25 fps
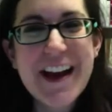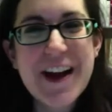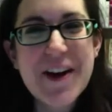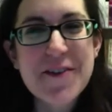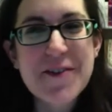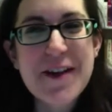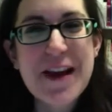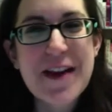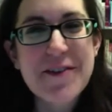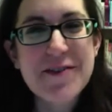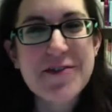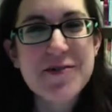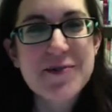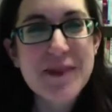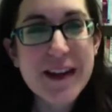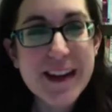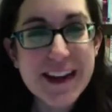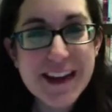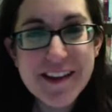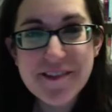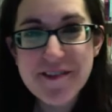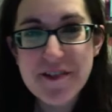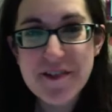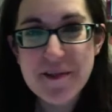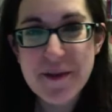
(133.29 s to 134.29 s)
We have a
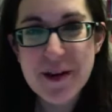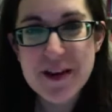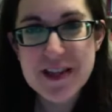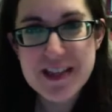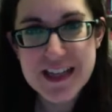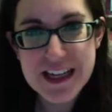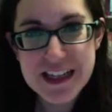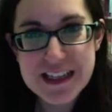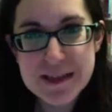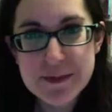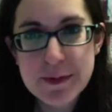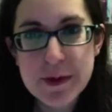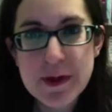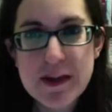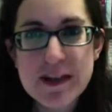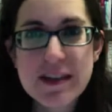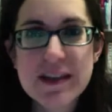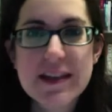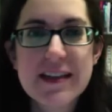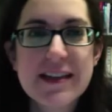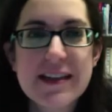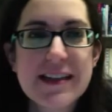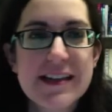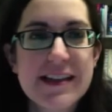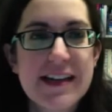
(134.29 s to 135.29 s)
reading from our textbook,
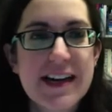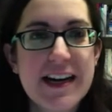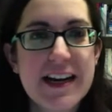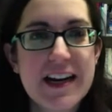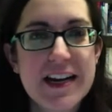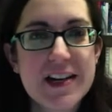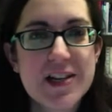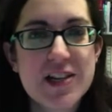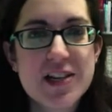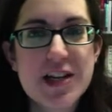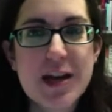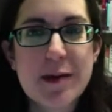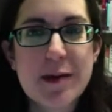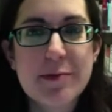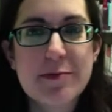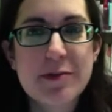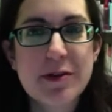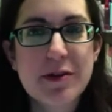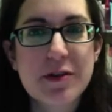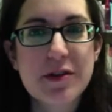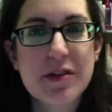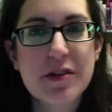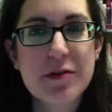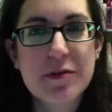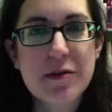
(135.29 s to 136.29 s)
chapter
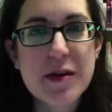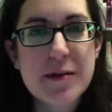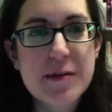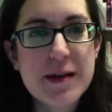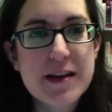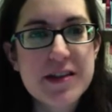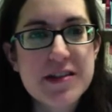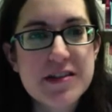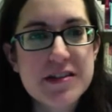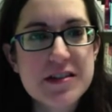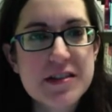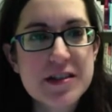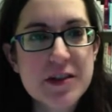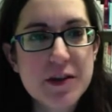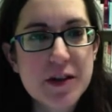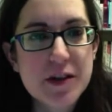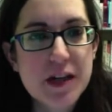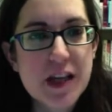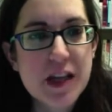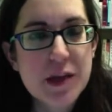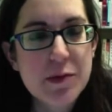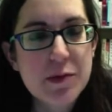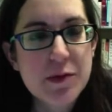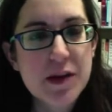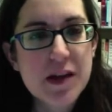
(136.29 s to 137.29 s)
3, pages
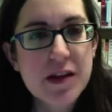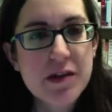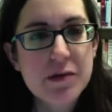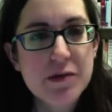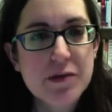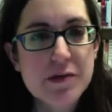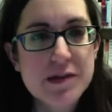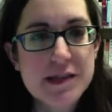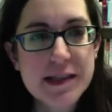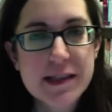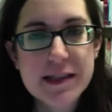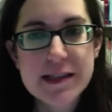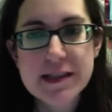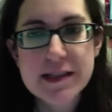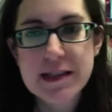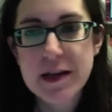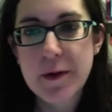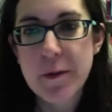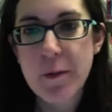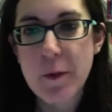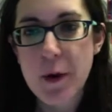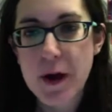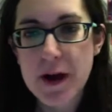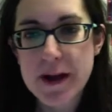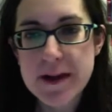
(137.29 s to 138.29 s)
33 through
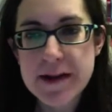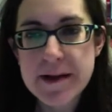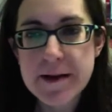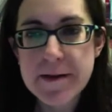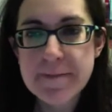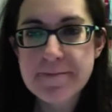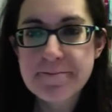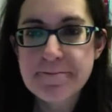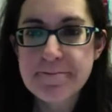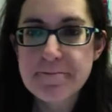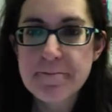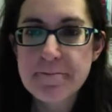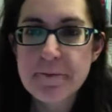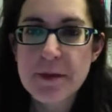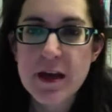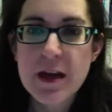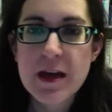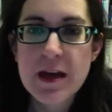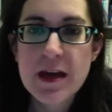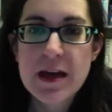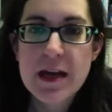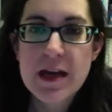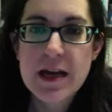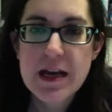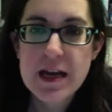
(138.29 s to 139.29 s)
61.
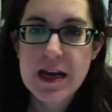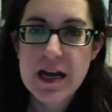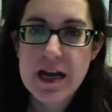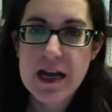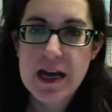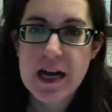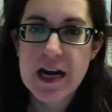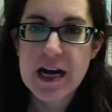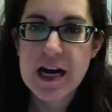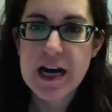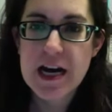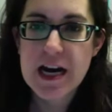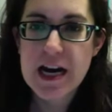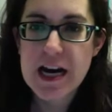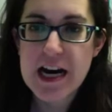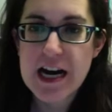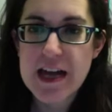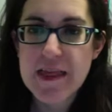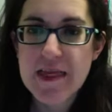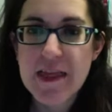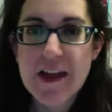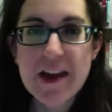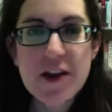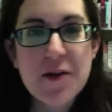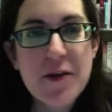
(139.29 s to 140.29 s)

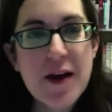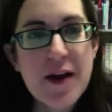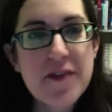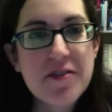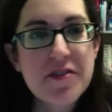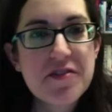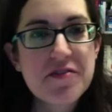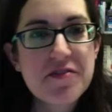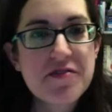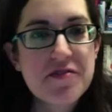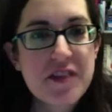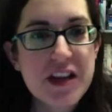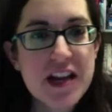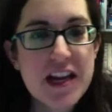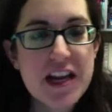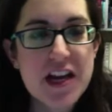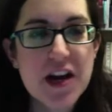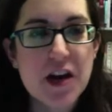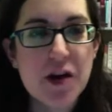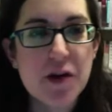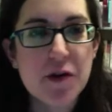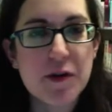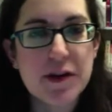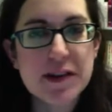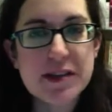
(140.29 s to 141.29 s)
Then you have a
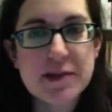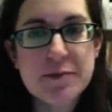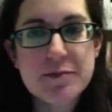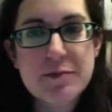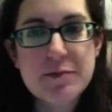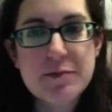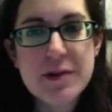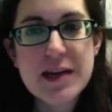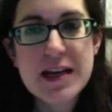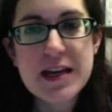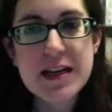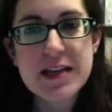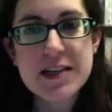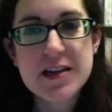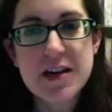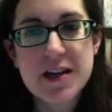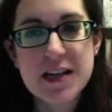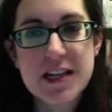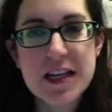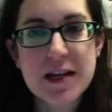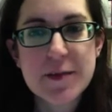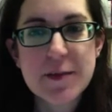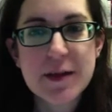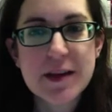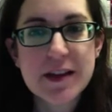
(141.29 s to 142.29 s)
video. It's me
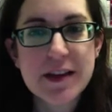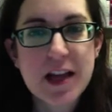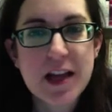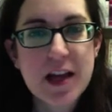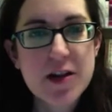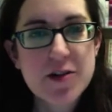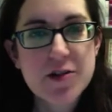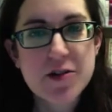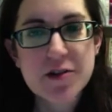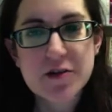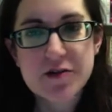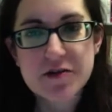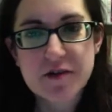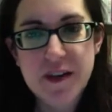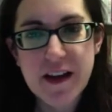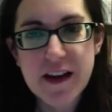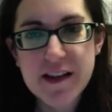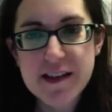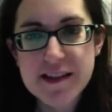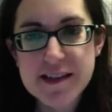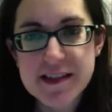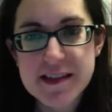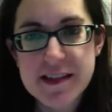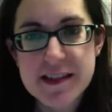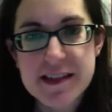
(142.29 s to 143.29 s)
talking about logical
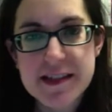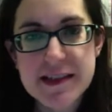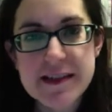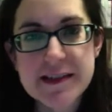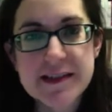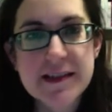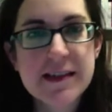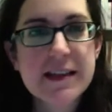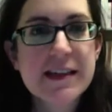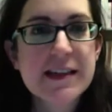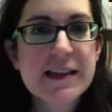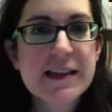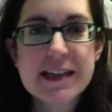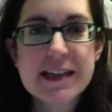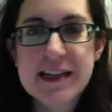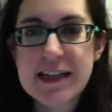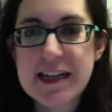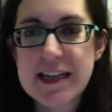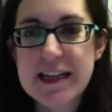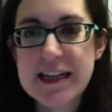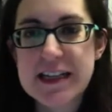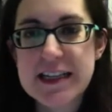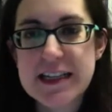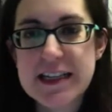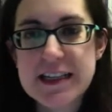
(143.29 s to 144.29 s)
fallacies.
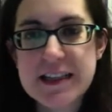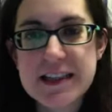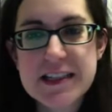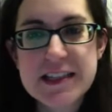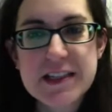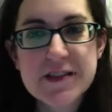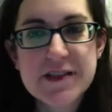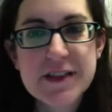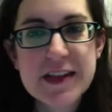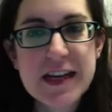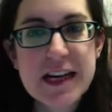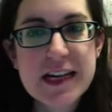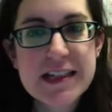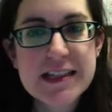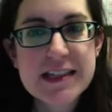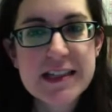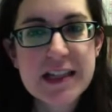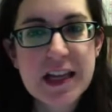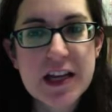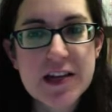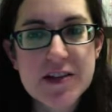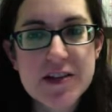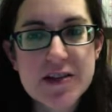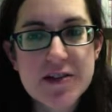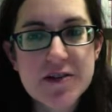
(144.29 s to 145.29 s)
The different kinds of
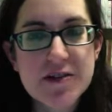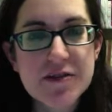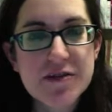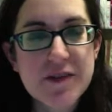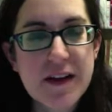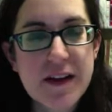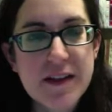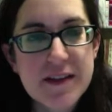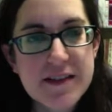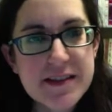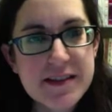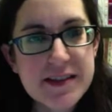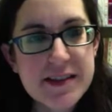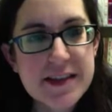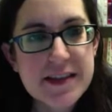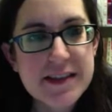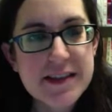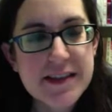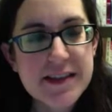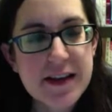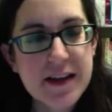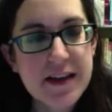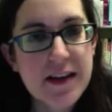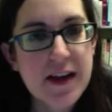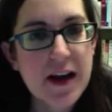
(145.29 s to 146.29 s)
logical fallacies
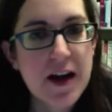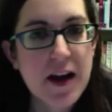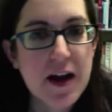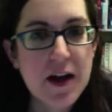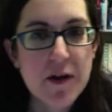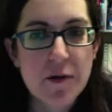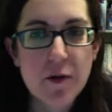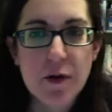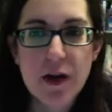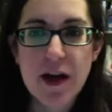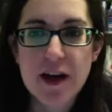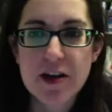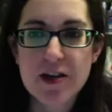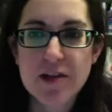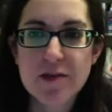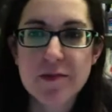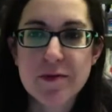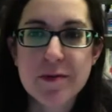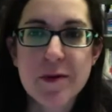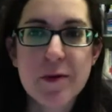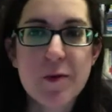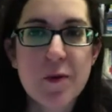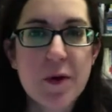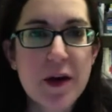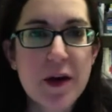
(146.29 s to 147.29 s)
that we'll
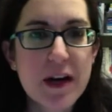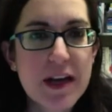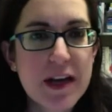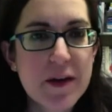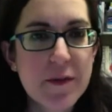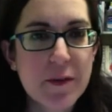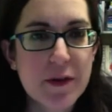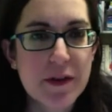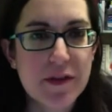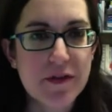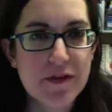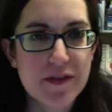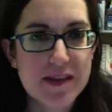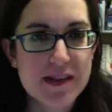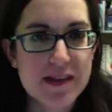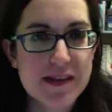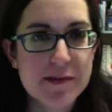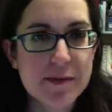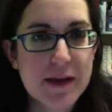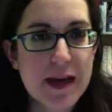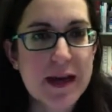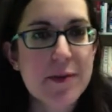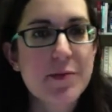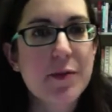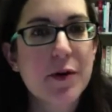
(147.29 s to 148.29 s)
actually be working with for this
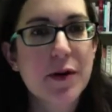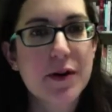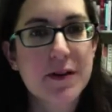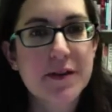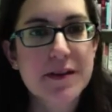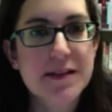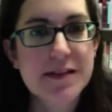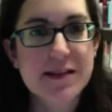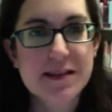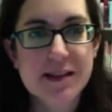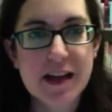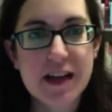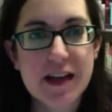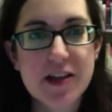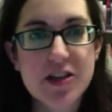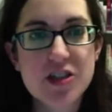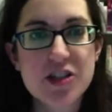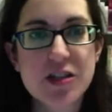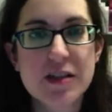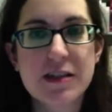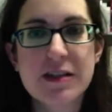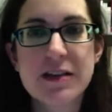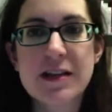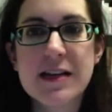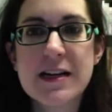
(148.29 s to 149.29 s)
paper and this
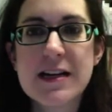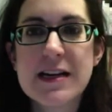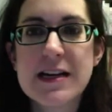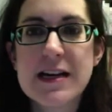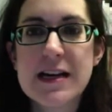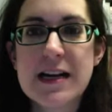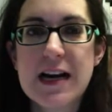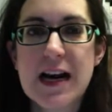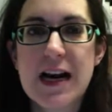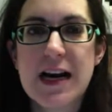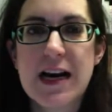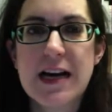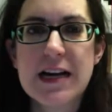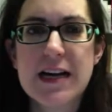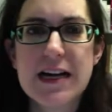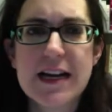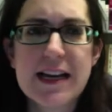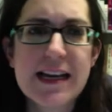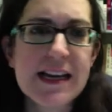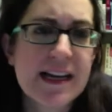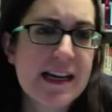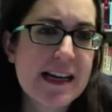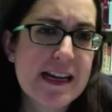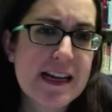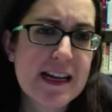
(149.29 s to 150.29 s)
section.
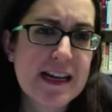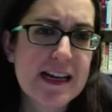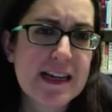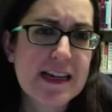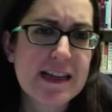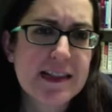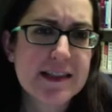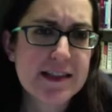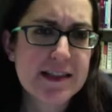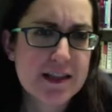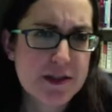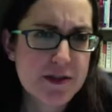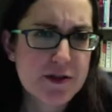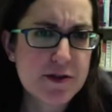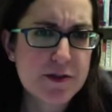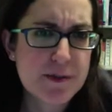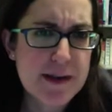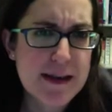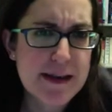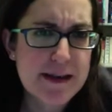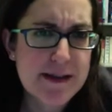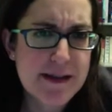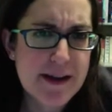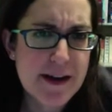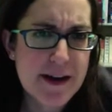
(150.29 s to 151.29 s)
And excuse
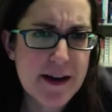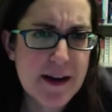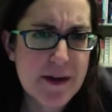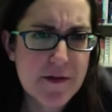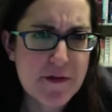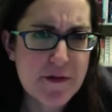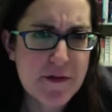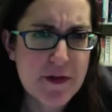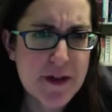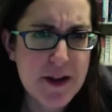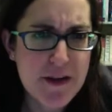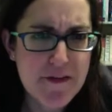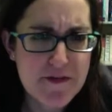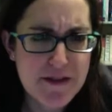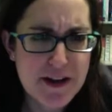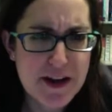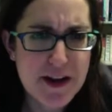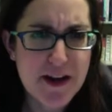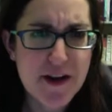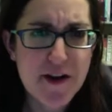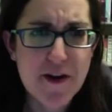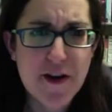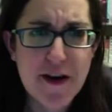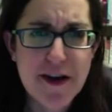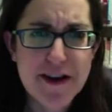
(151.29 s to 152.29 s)
me for that
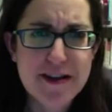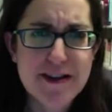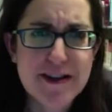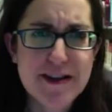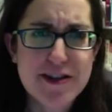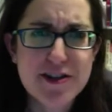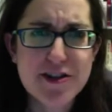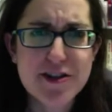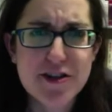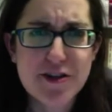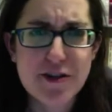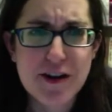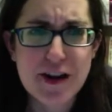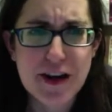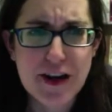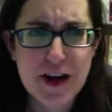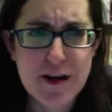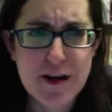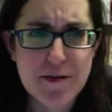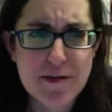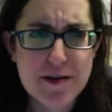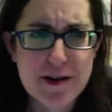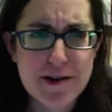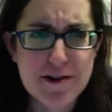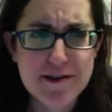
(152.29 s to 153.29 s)
video. I did shoot it a
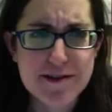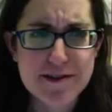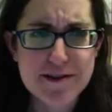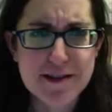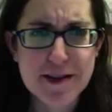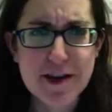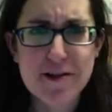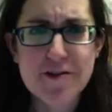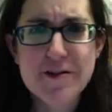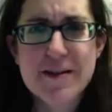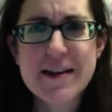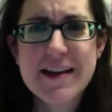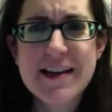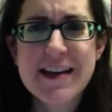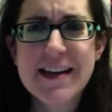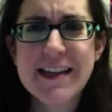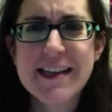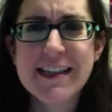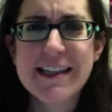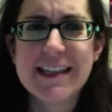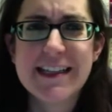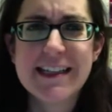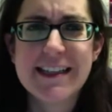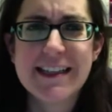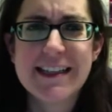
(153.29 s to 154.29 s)
couple years ago,
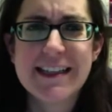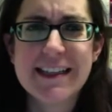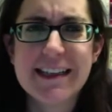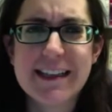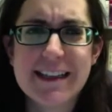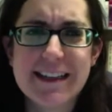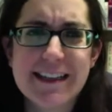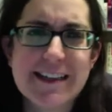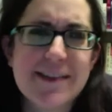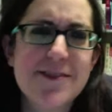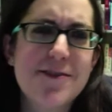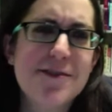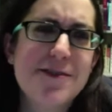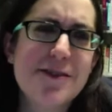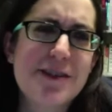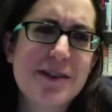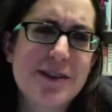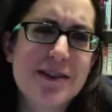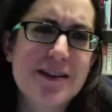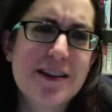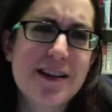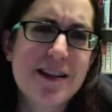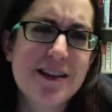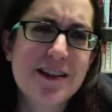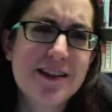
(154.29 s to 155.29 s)
and I do
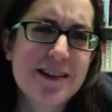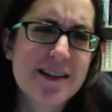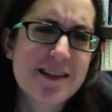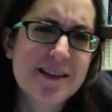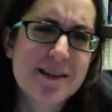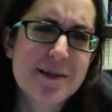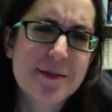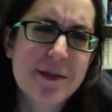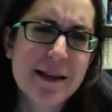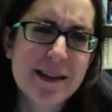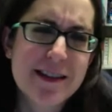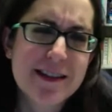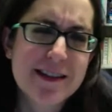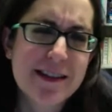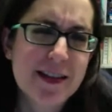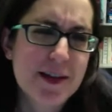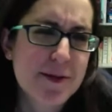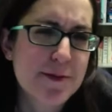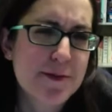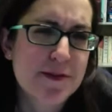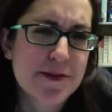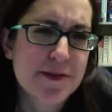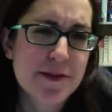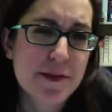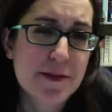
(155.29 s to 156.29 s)
tell some
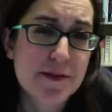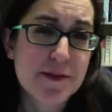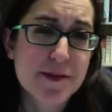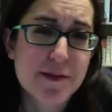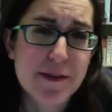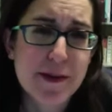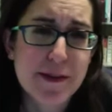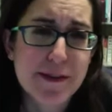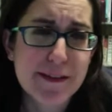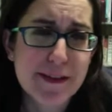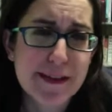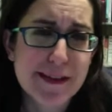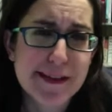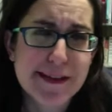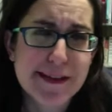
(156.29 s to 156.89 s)
terrible jokes about